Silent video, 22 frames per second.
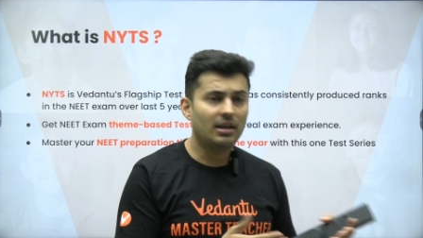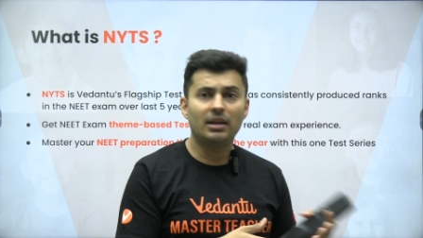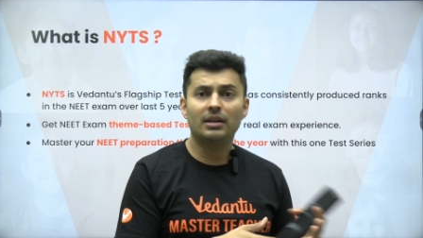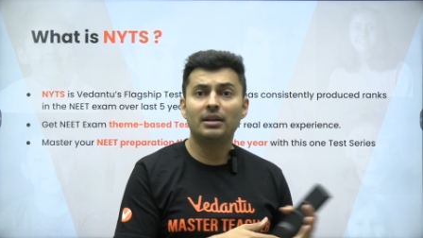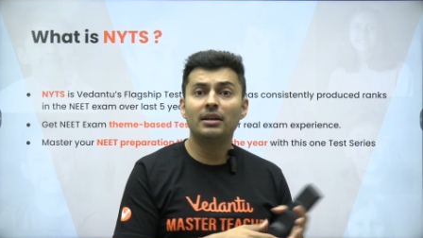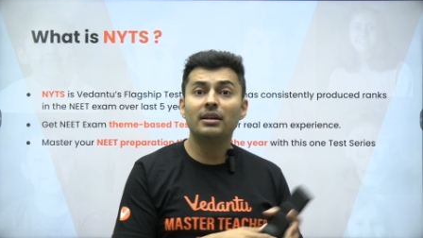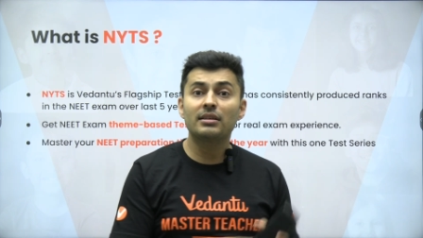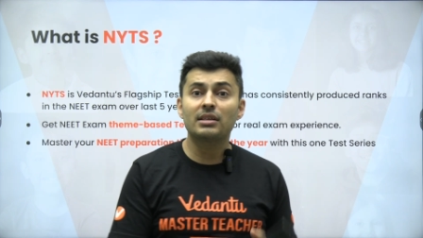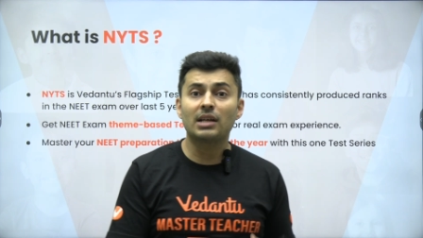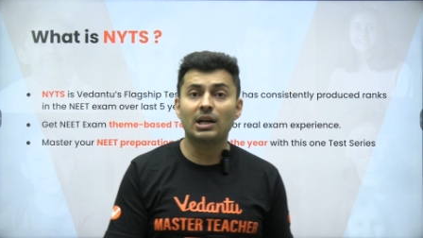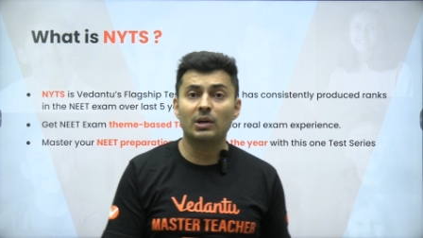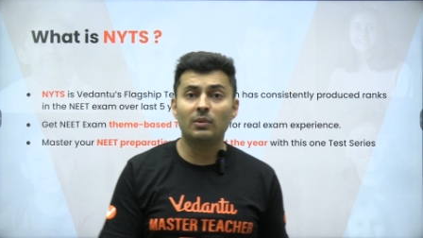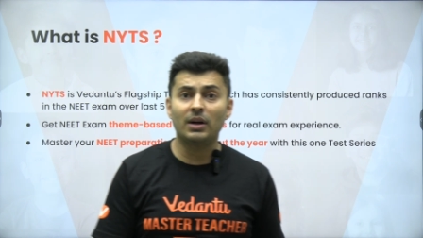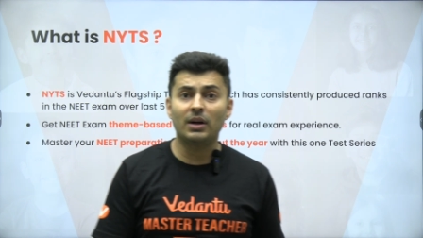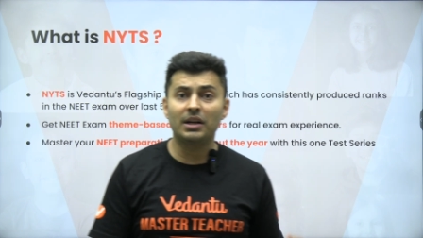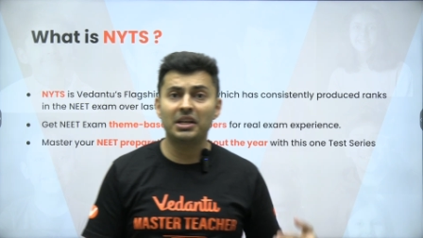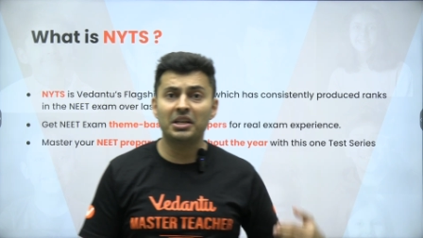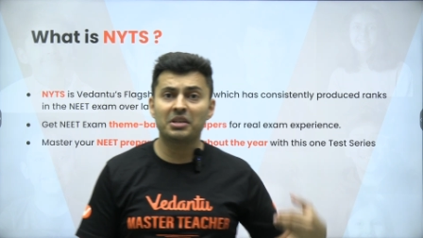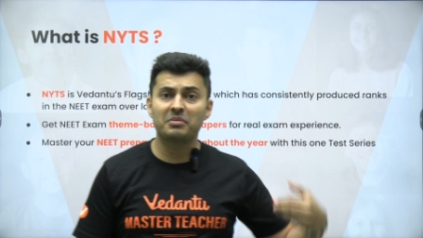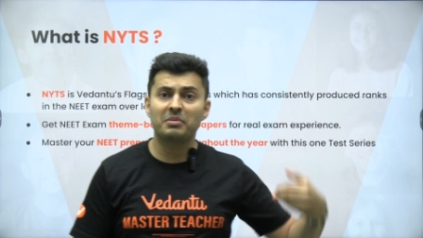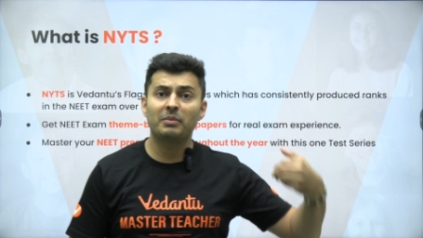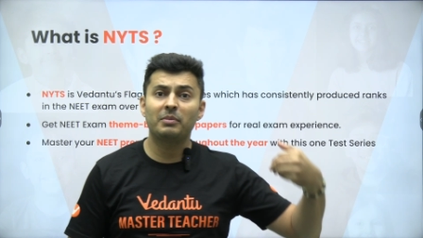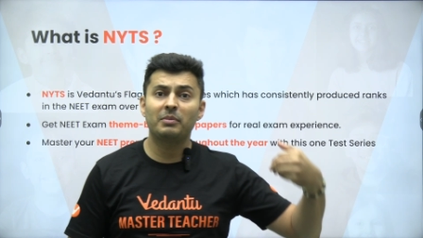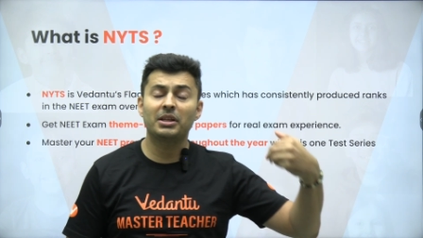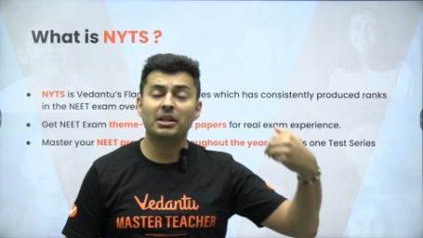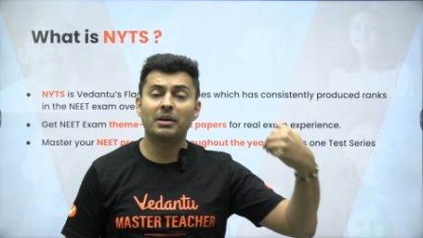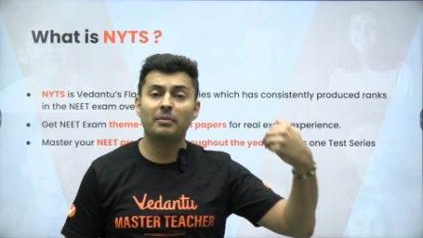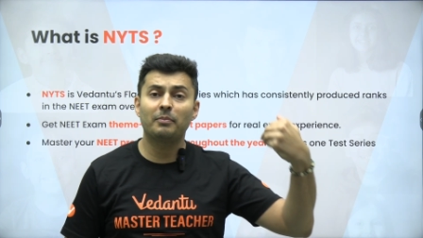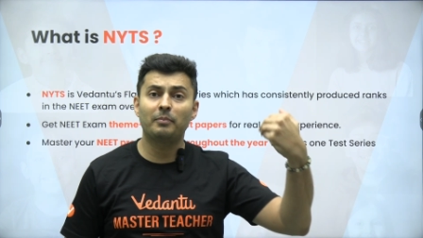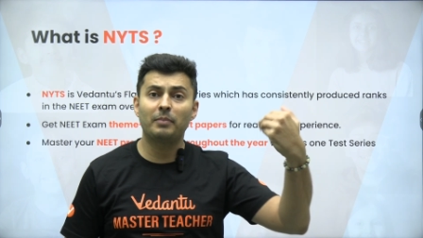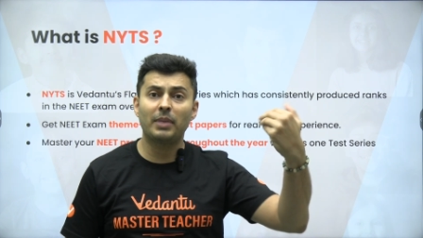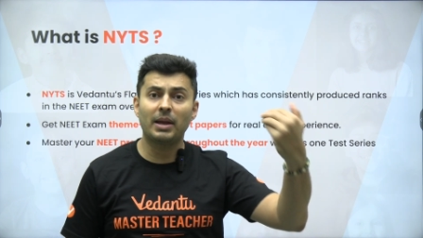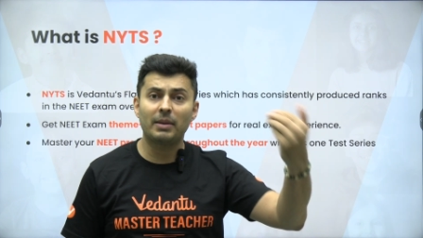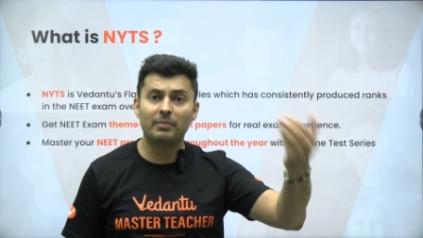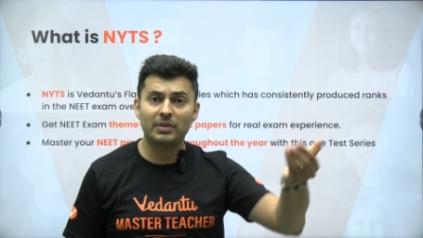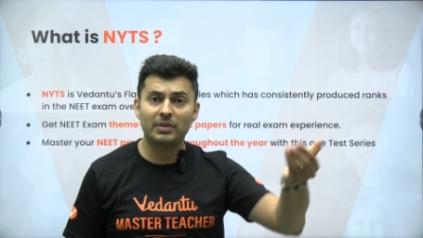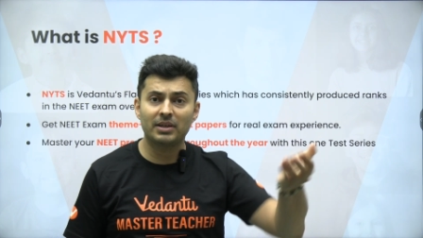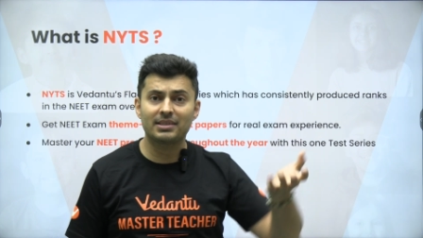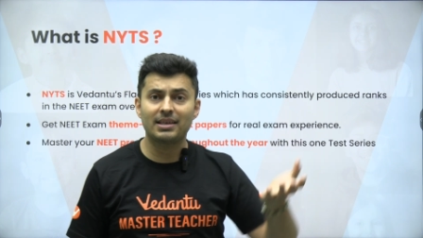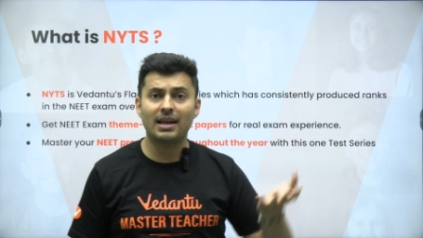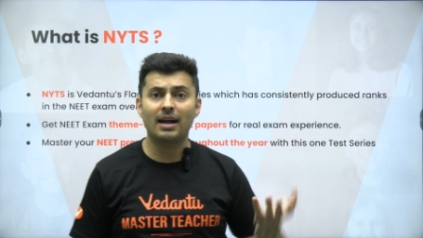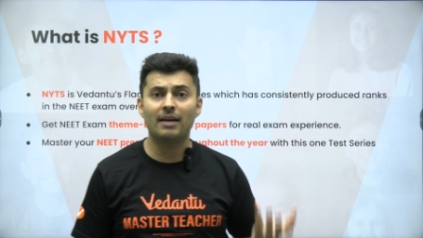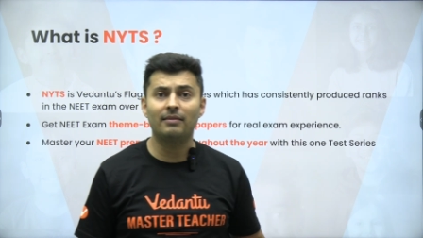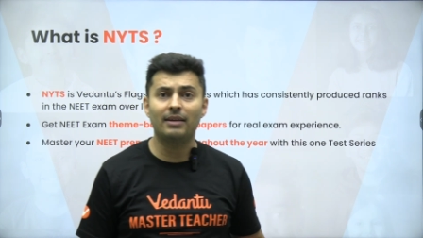a disadvantage maybe the
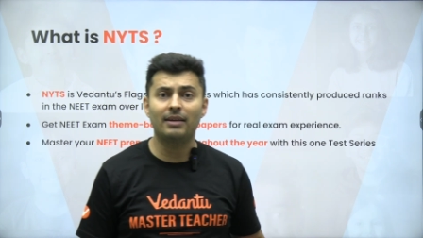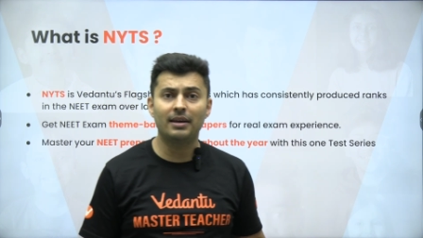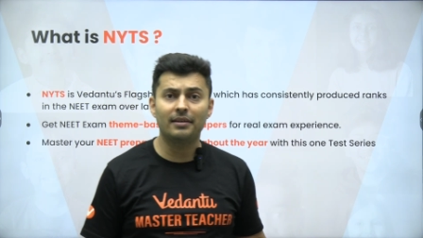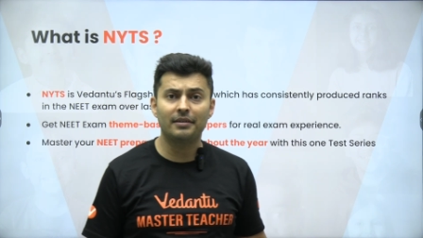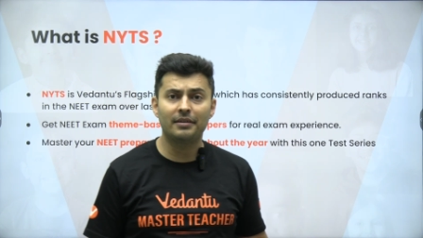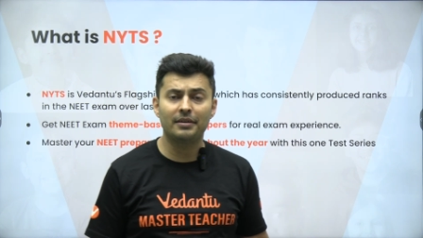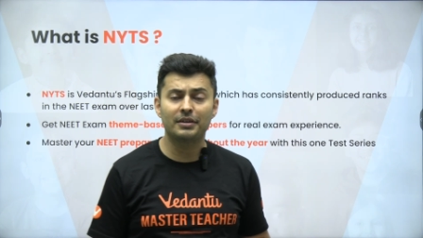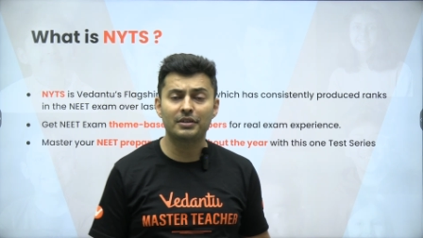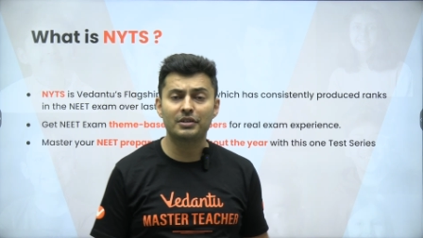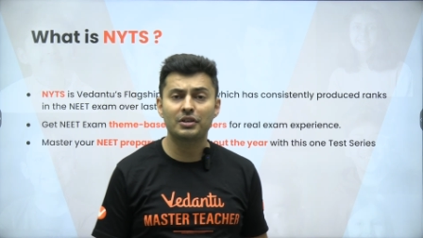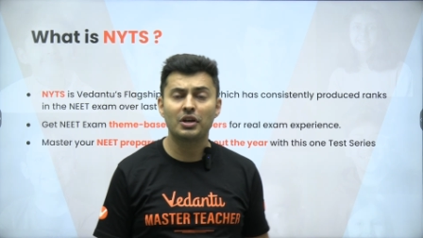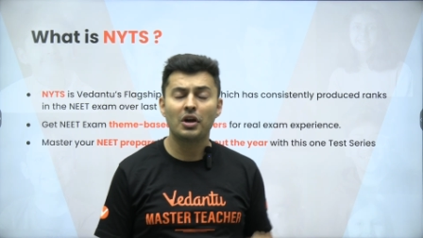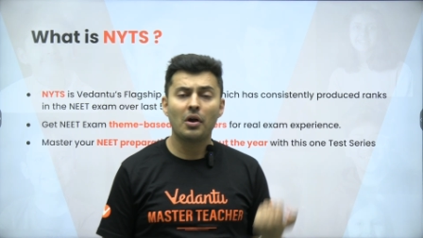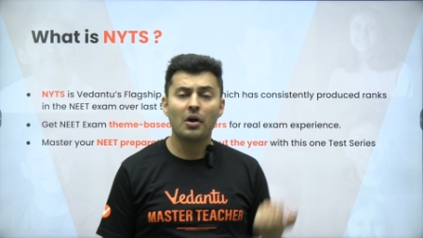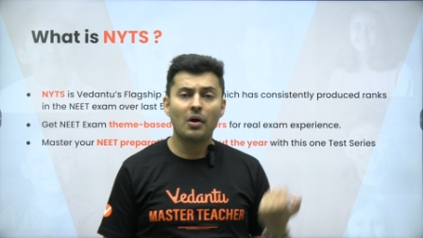papers have errors